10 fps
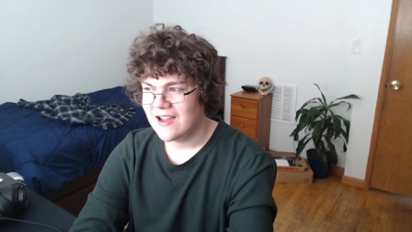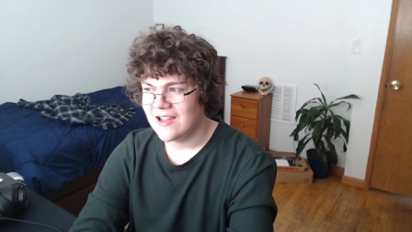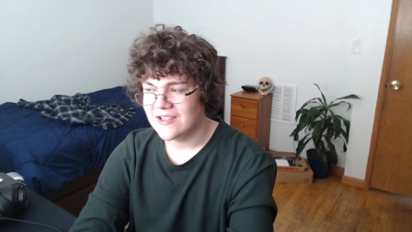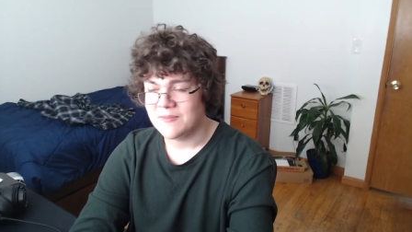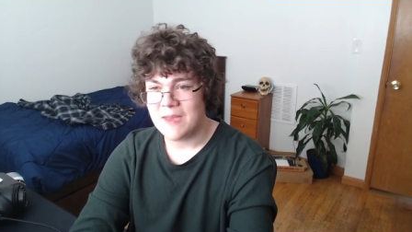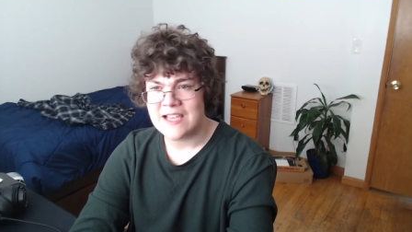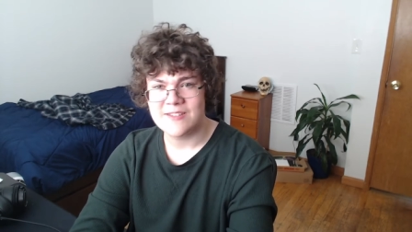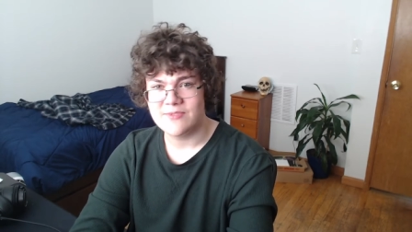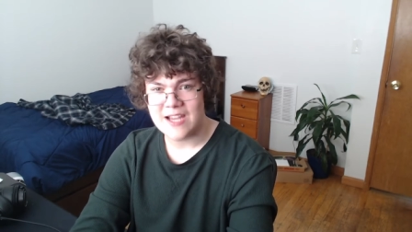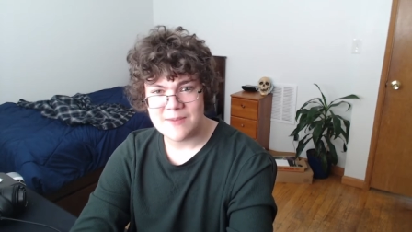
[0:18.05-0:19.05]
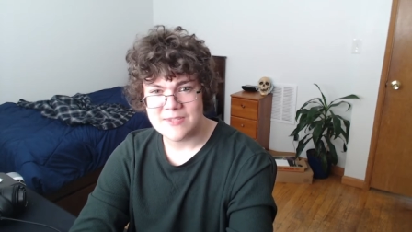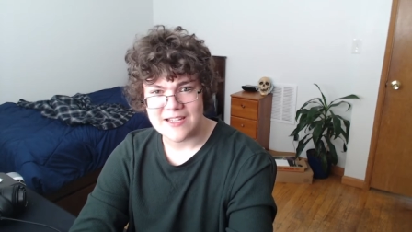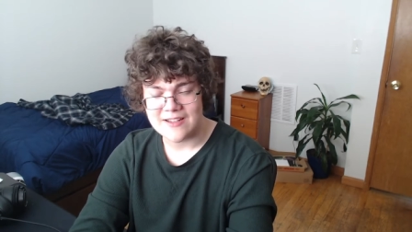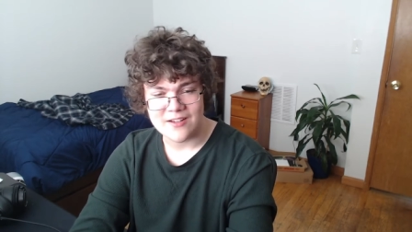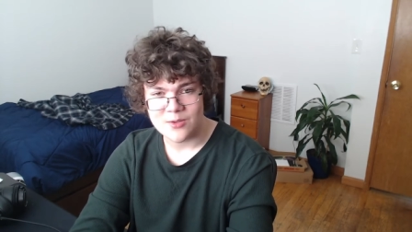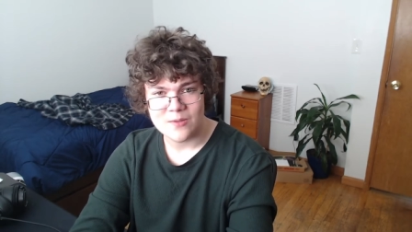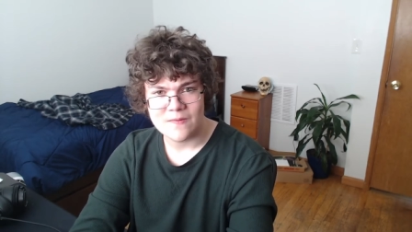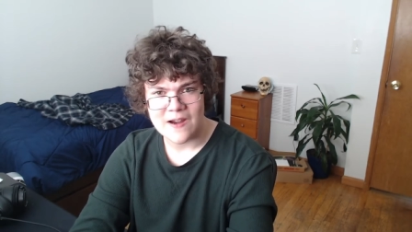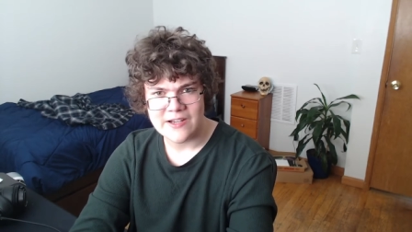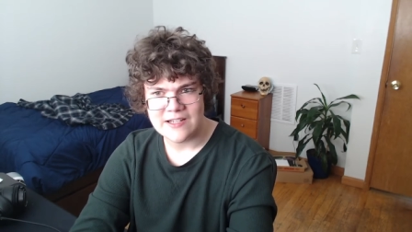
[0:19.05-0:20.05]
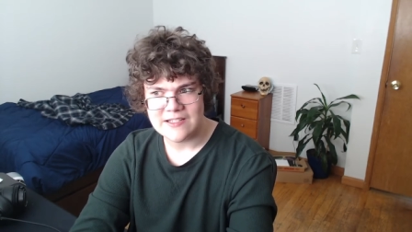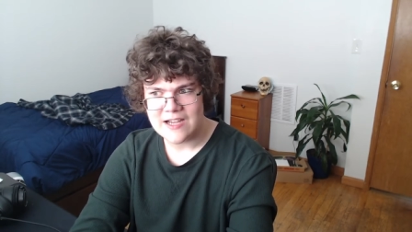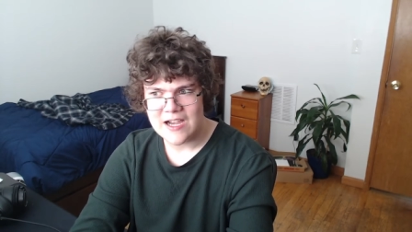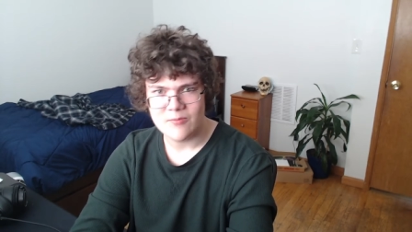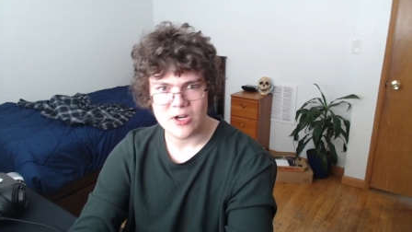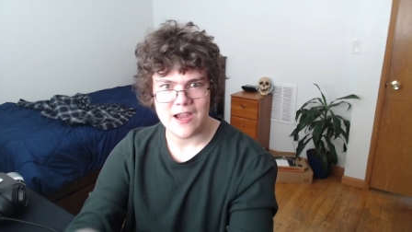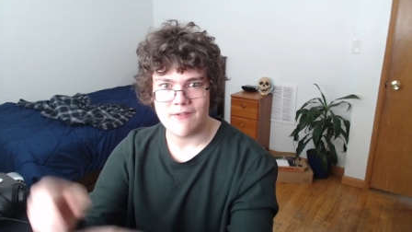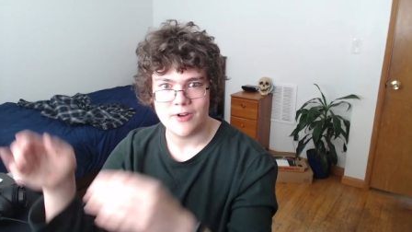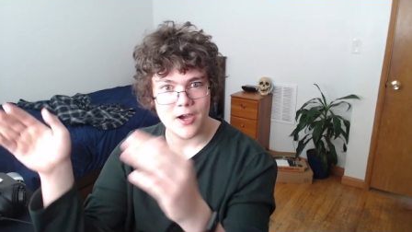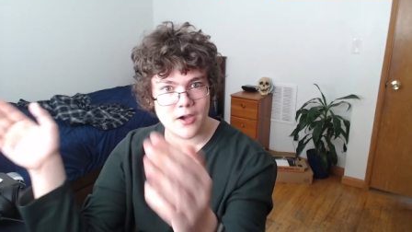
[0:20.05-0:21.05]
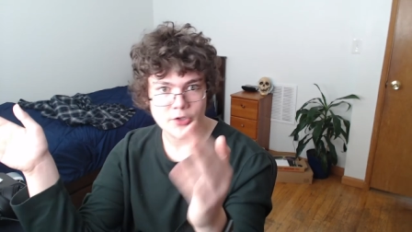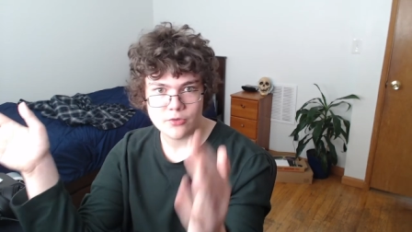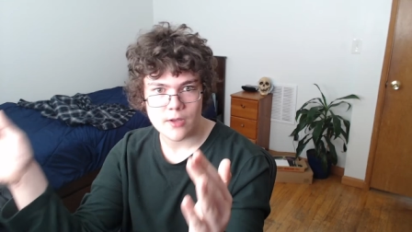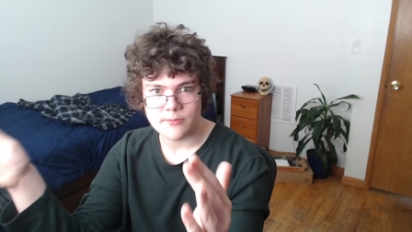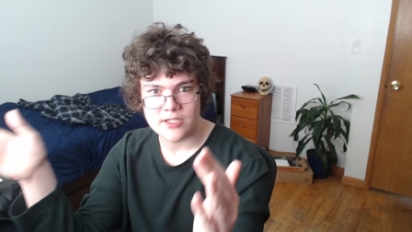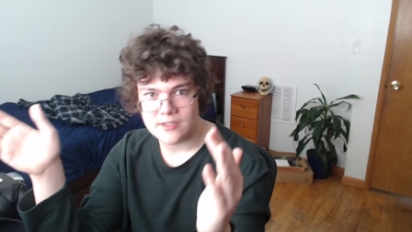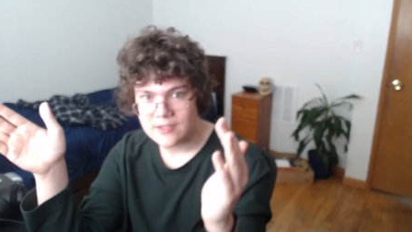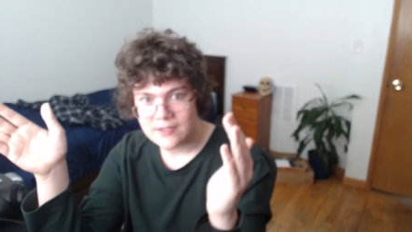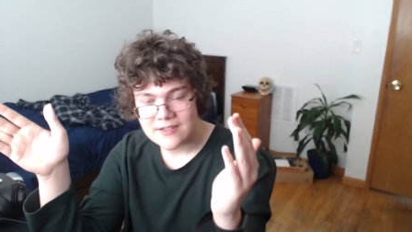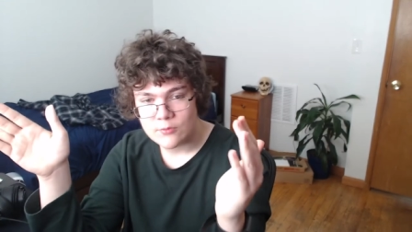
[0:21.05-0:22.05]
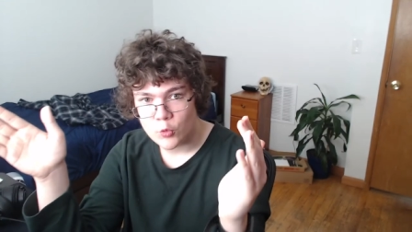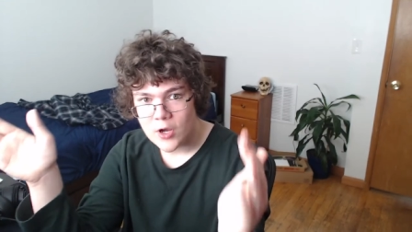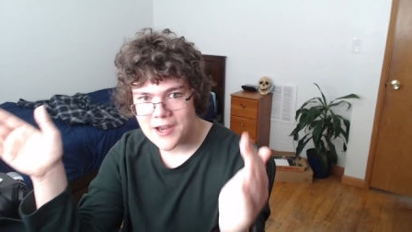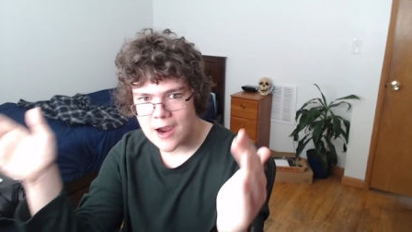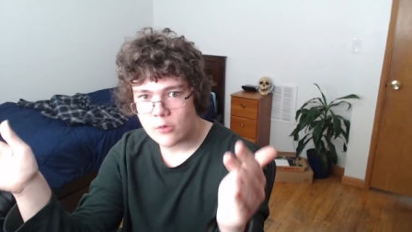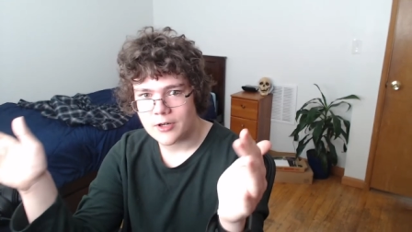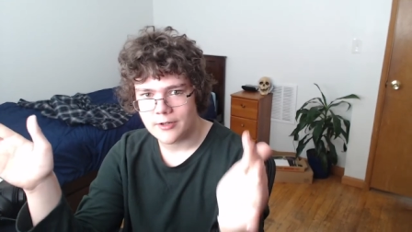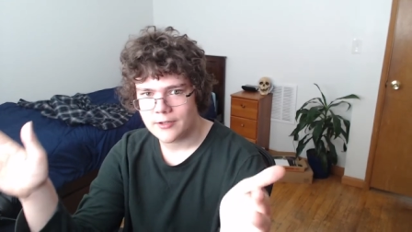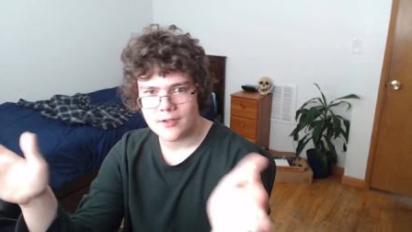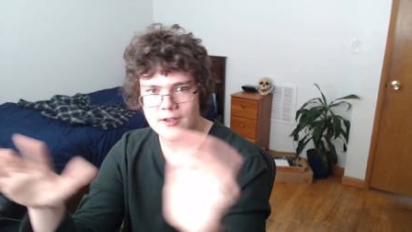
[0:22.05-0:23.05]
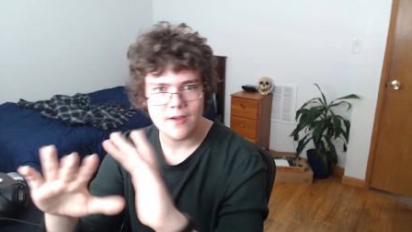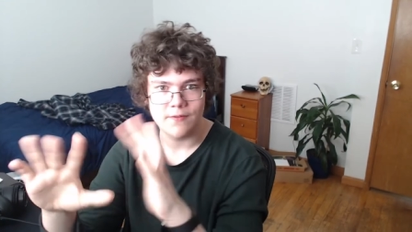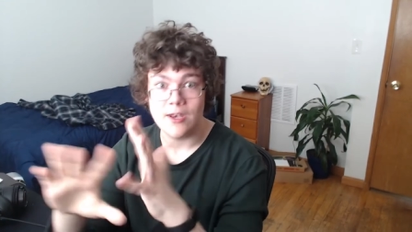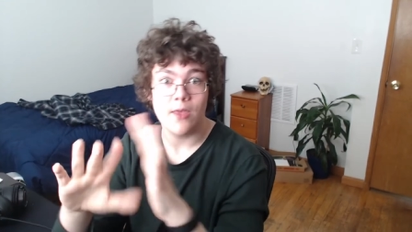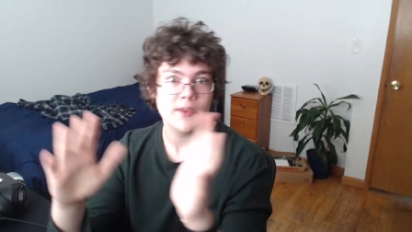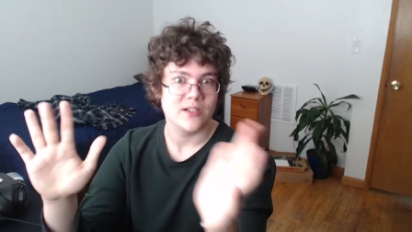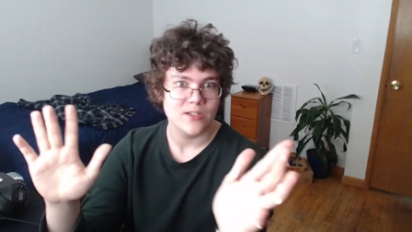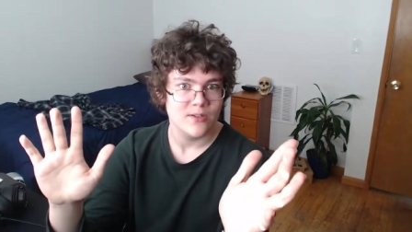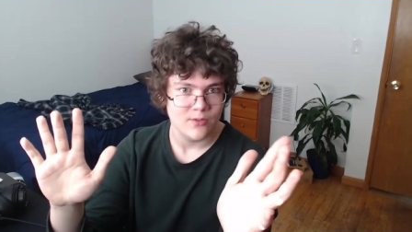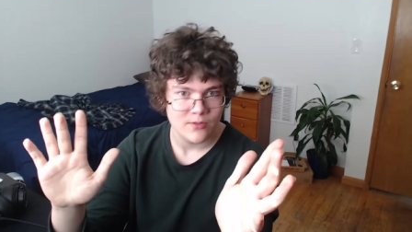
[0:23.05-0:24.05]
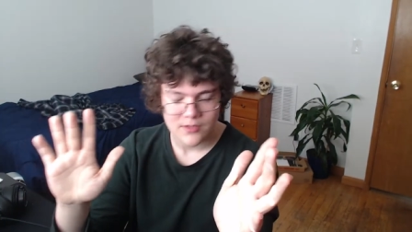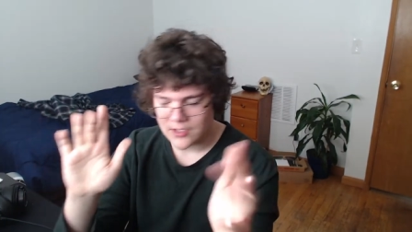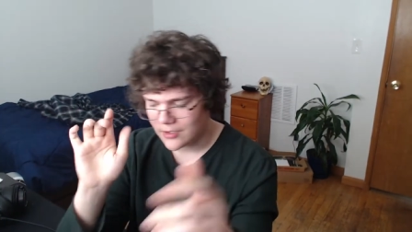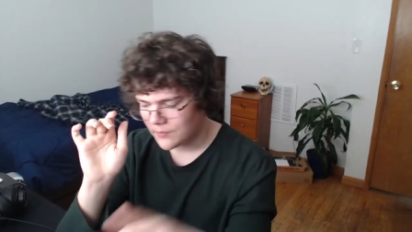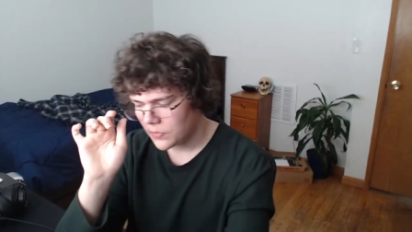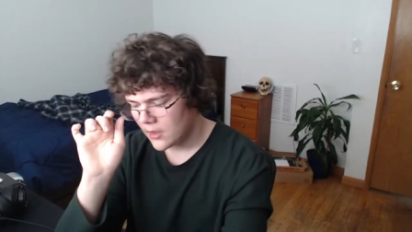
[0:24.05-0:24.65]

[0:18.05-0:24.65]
Uh, it's a massive time sink and I couldn't find any time where I have an uninterrupted one hour of nothing to do, you know?